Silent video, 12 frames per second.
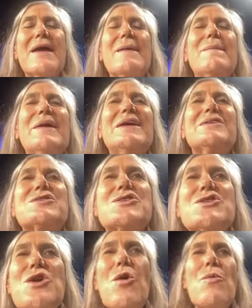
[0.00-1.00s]
it means
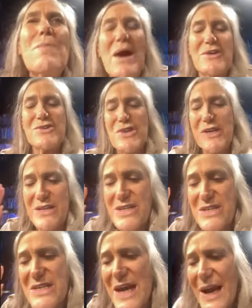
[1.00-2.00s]
so much. And it's
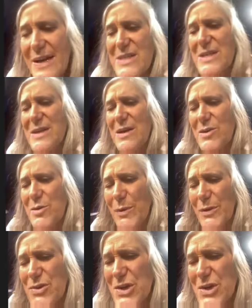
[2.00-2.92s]
a tax deductible,